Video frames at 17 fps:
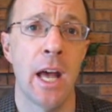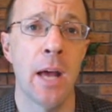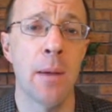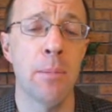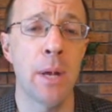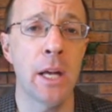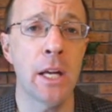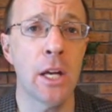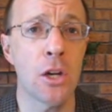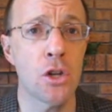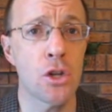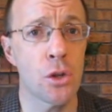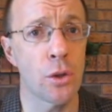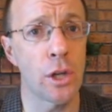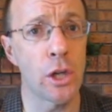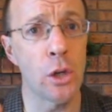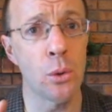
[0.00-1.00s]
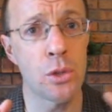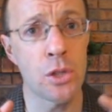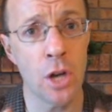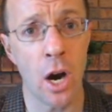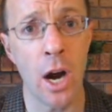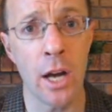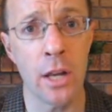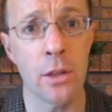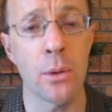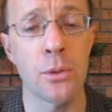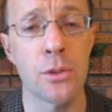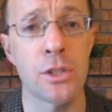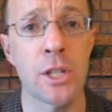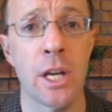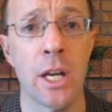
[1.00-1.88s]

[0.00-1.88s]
and making sure that you tie those